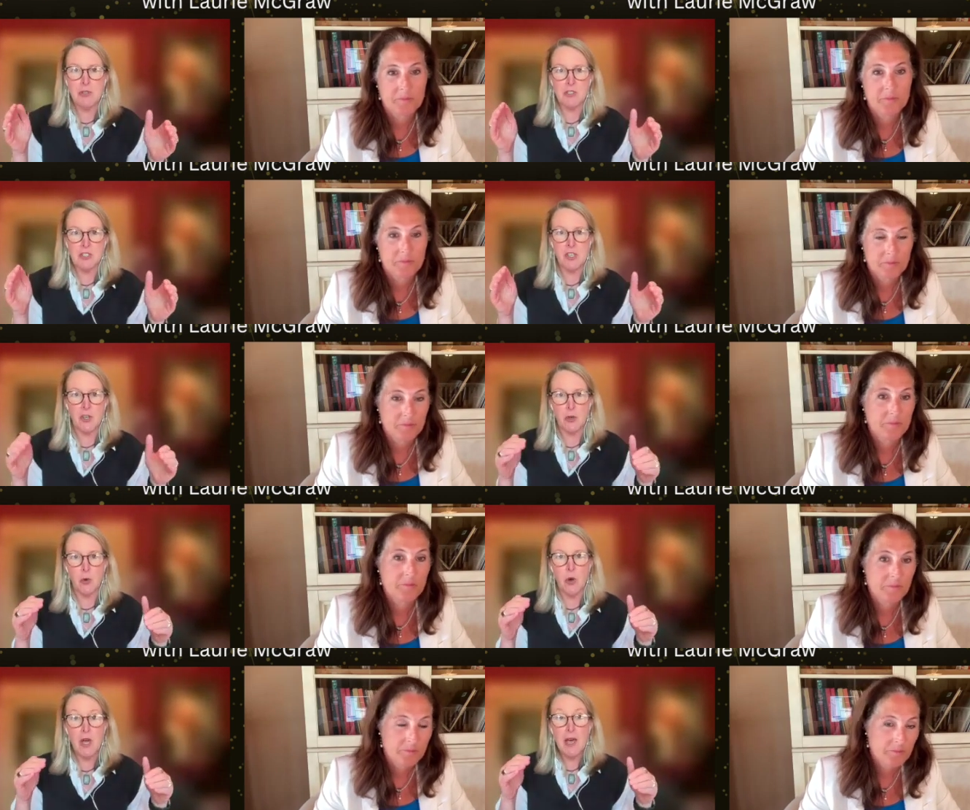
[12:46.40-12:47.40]

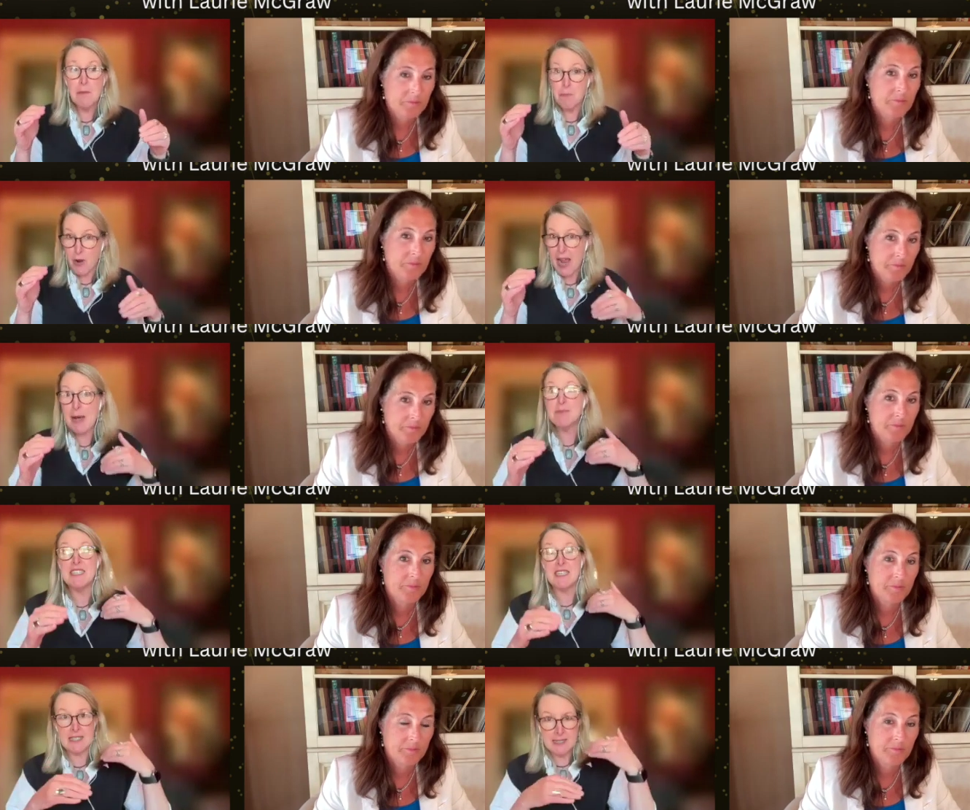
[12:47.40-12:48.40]
Speaker 1: to perhaps
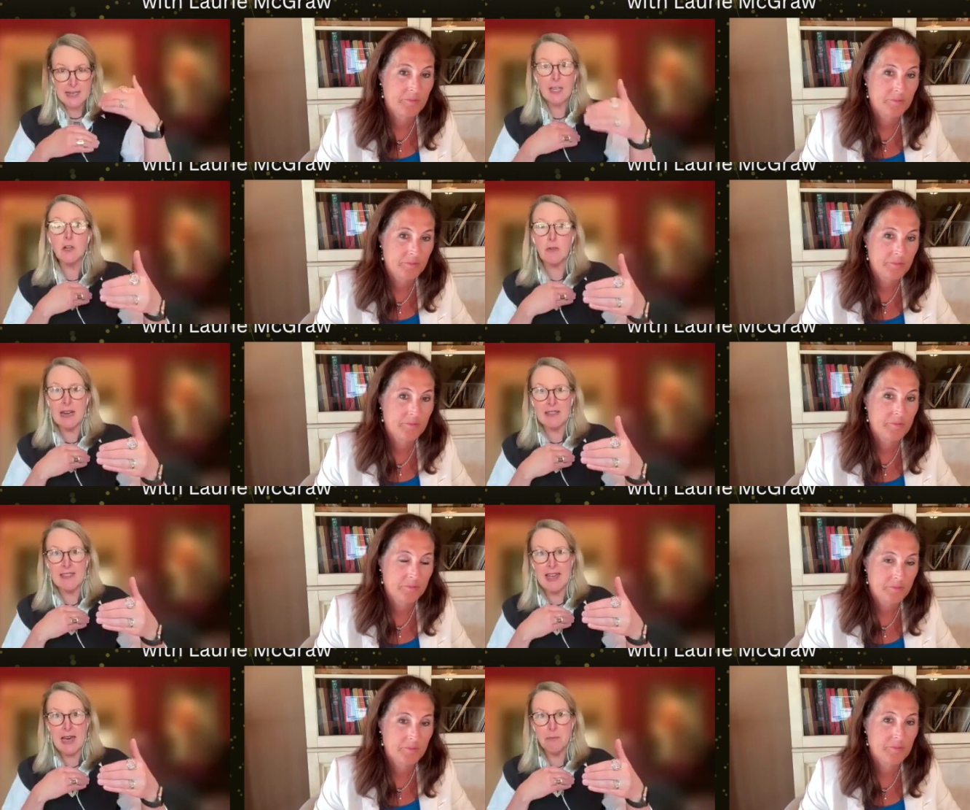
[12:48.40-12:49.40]
accelerate
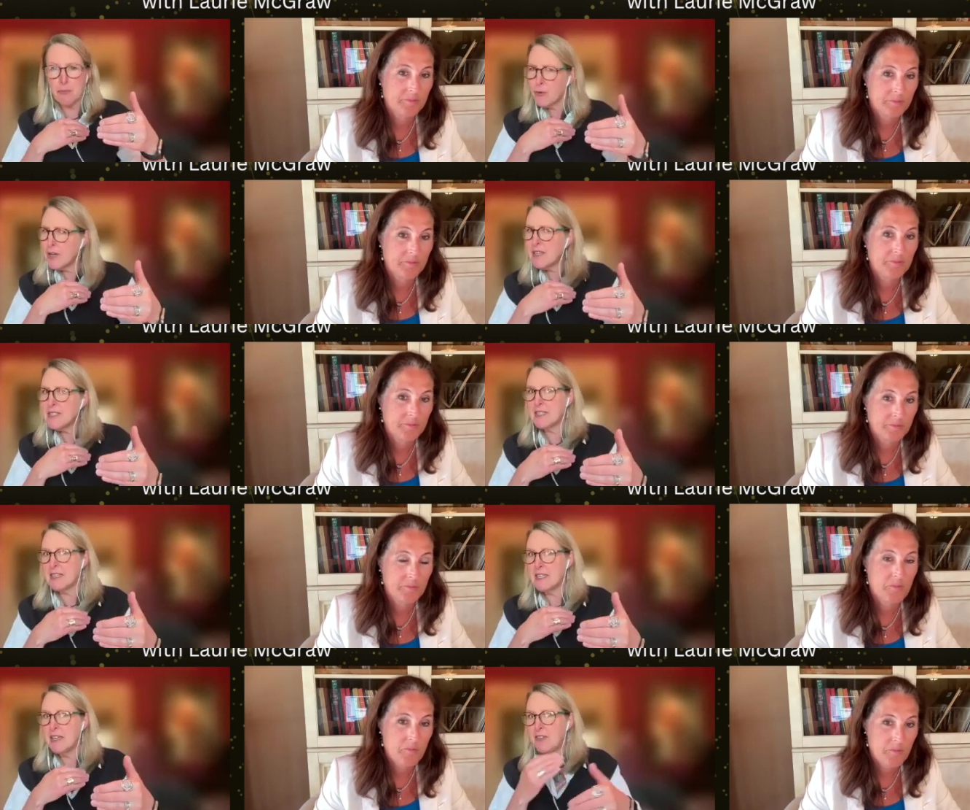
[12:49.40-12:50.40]
that pretty
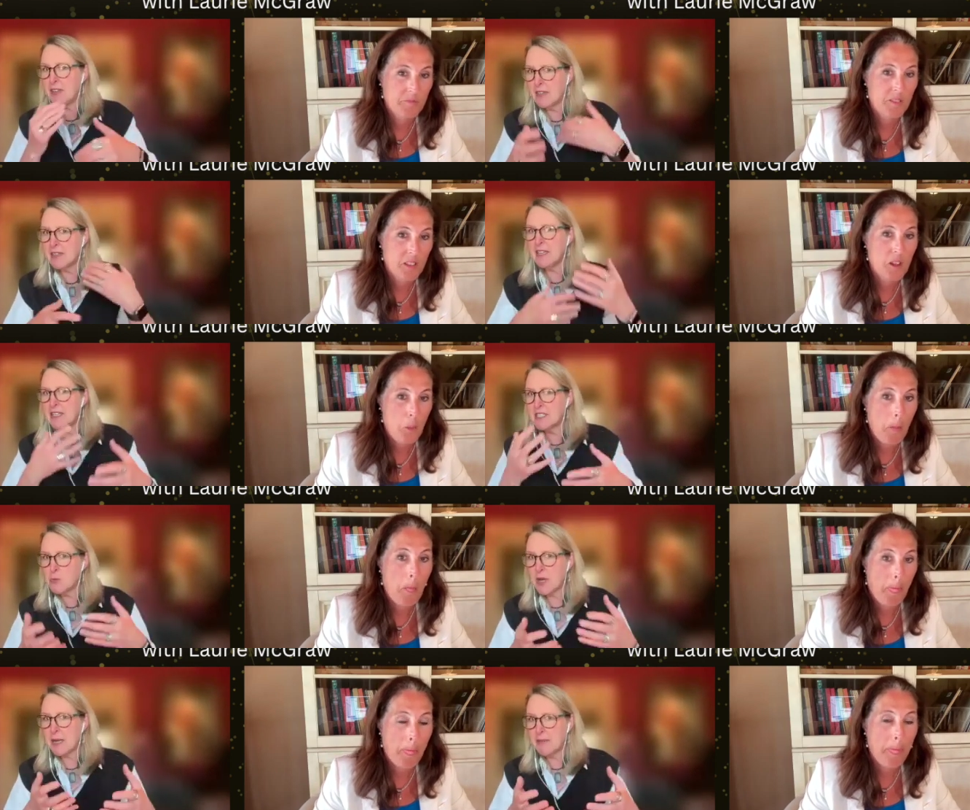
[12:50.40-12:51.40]
significantly, is
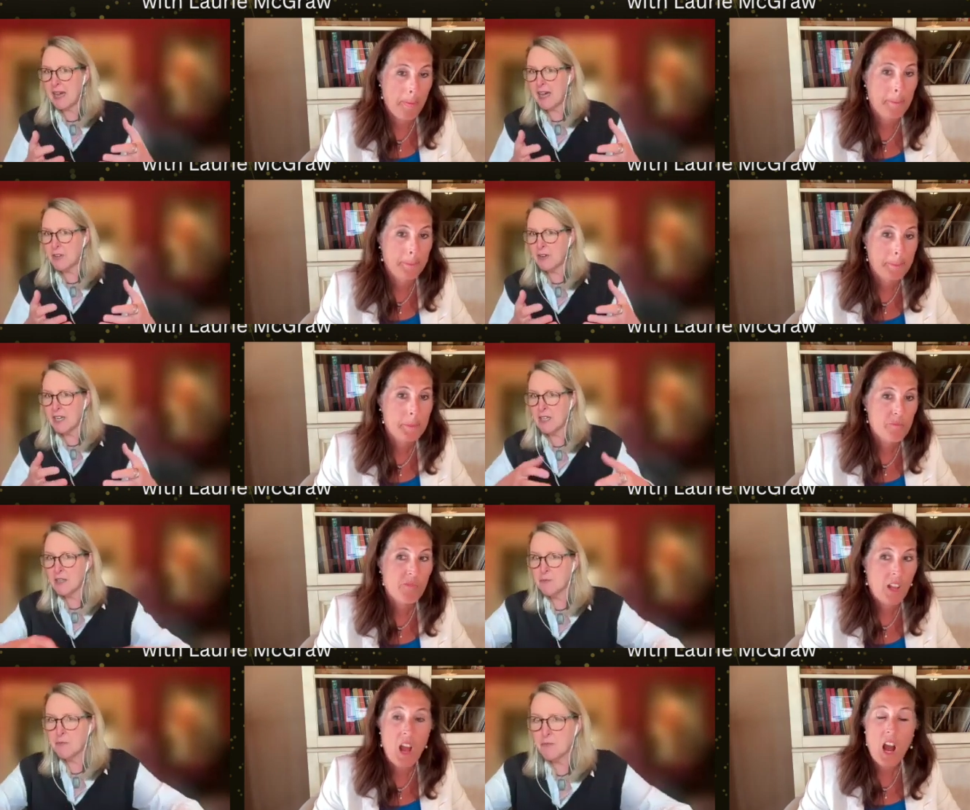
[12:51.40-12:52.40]
what I'm gathering.
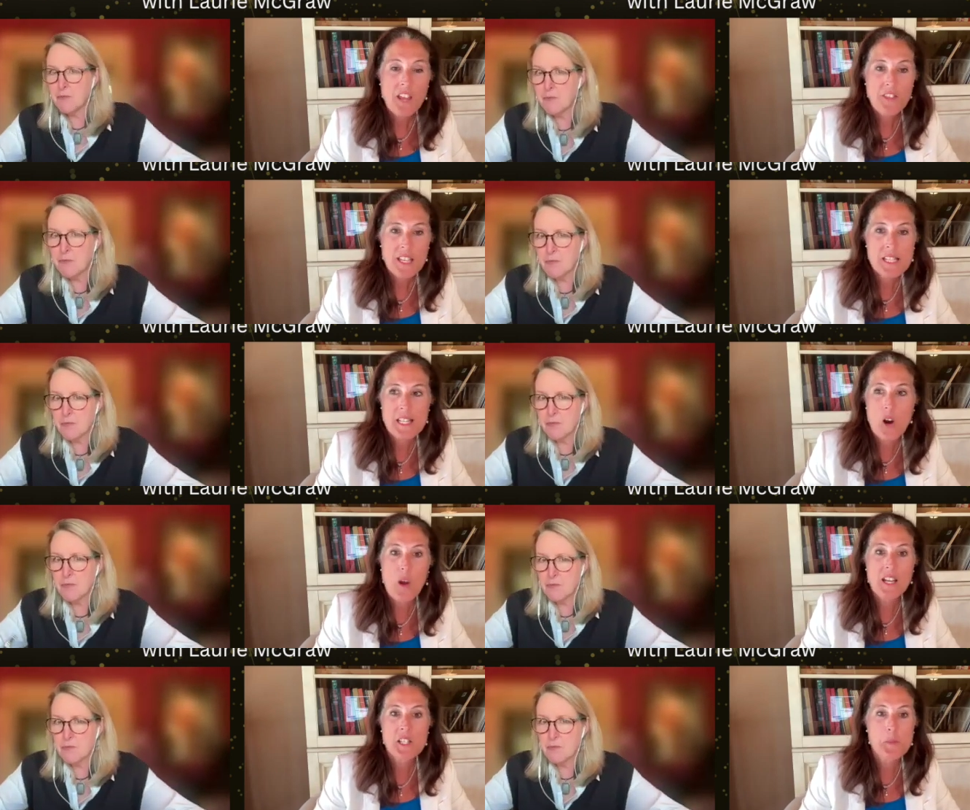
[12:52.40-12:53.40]
Speaker 2: I think
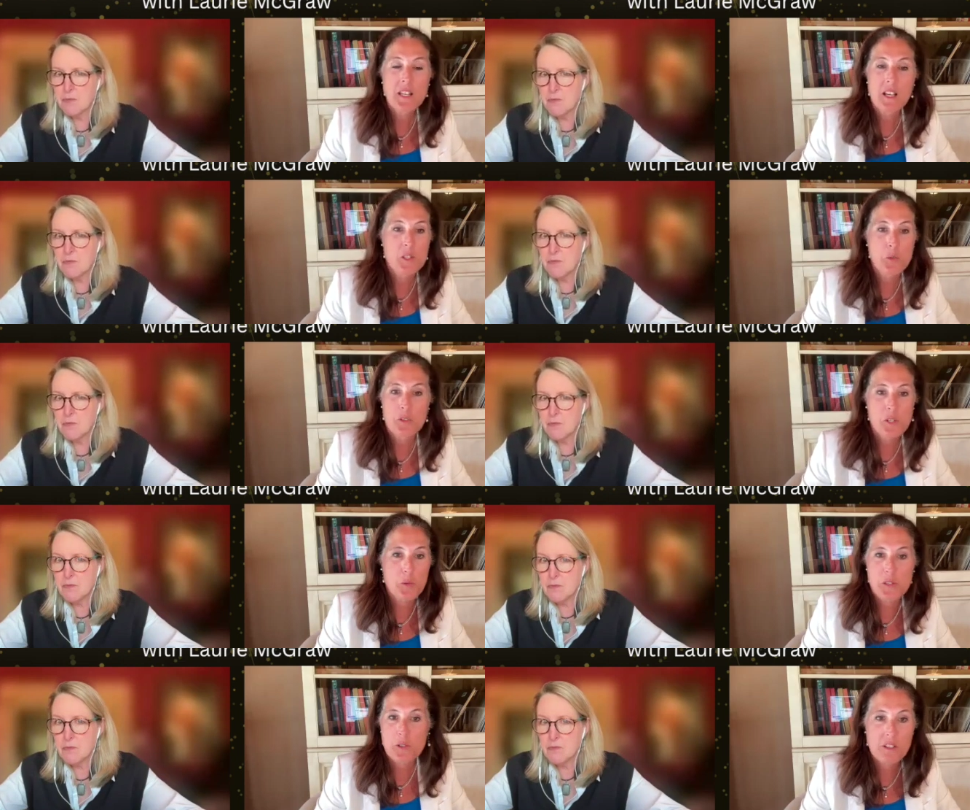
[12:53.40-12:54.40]
so. And it's because we're the
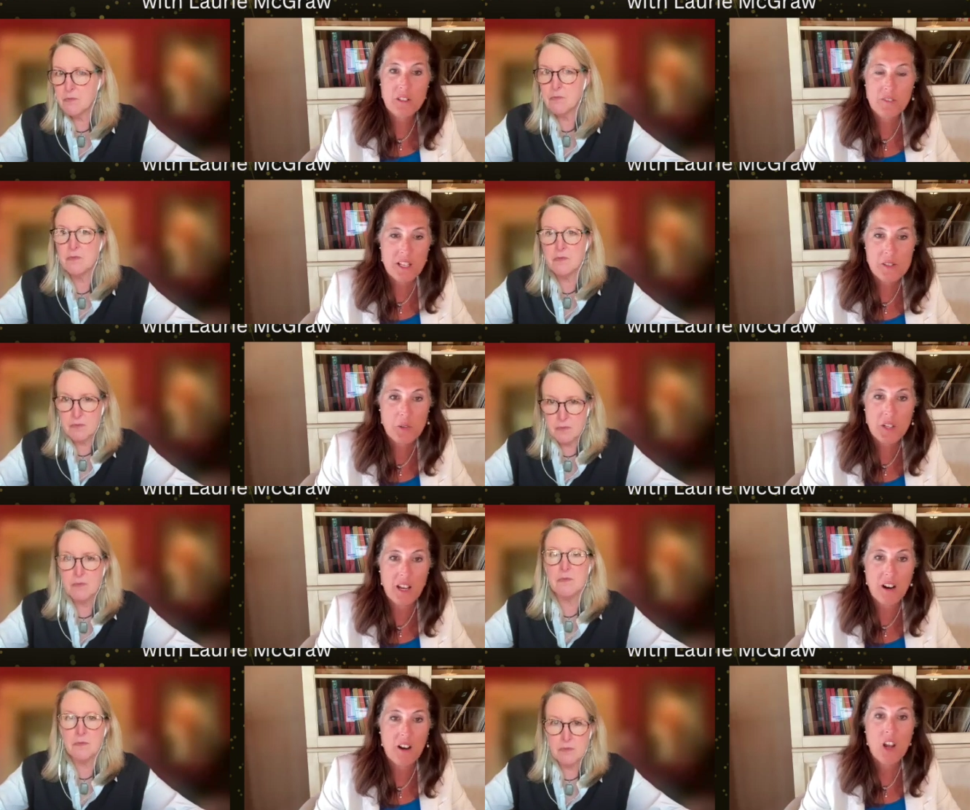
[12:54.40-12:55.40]
Switzerland of cancer
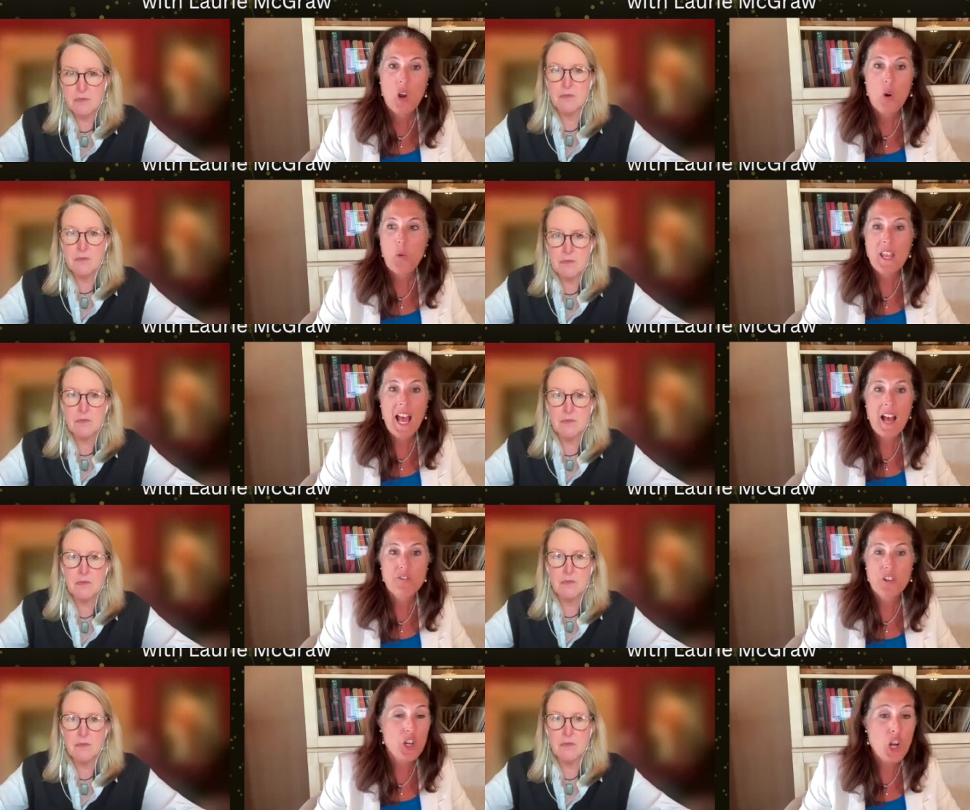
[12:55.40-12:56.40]
care. We
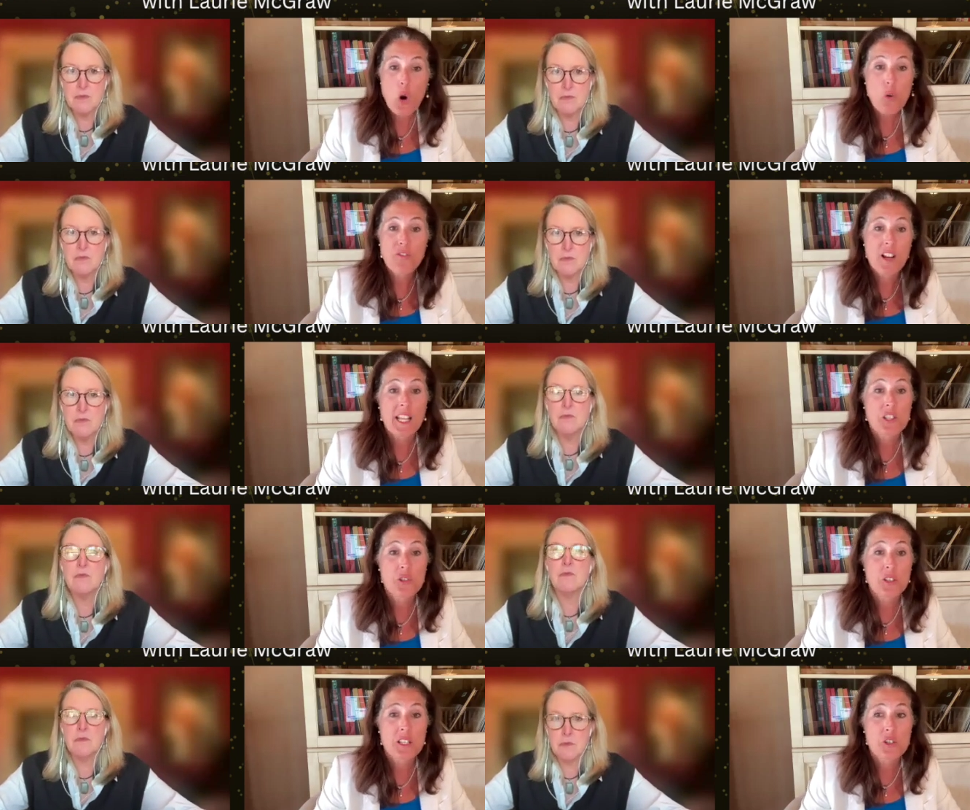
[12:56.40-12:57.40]
have no
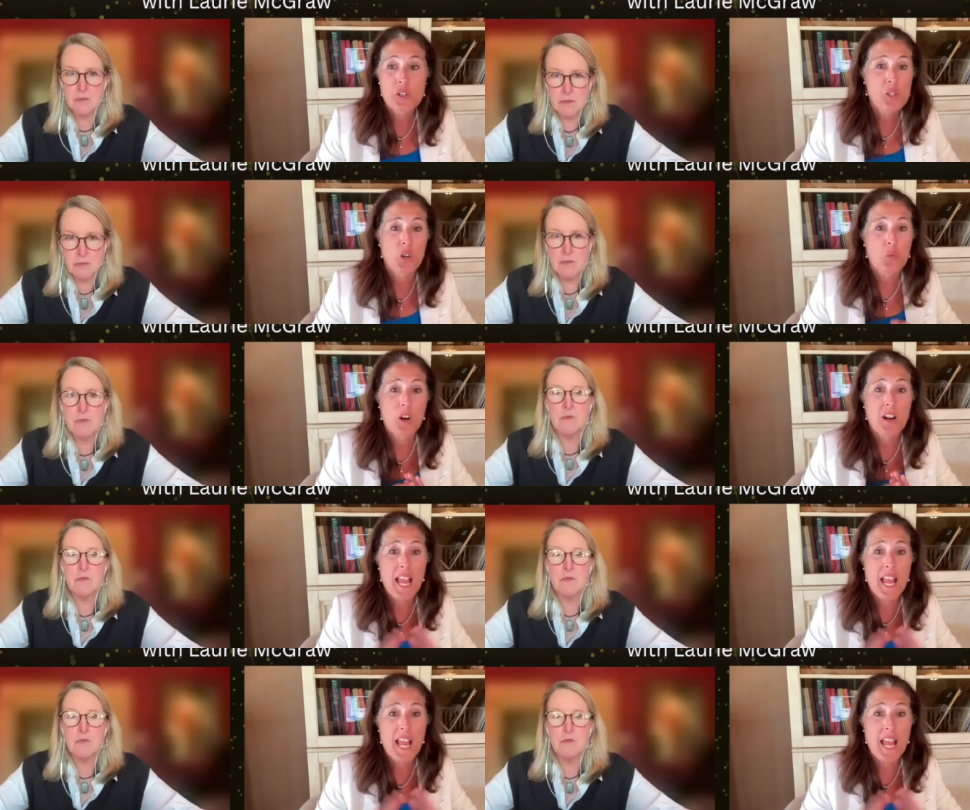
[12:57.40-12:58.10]
financial interest on where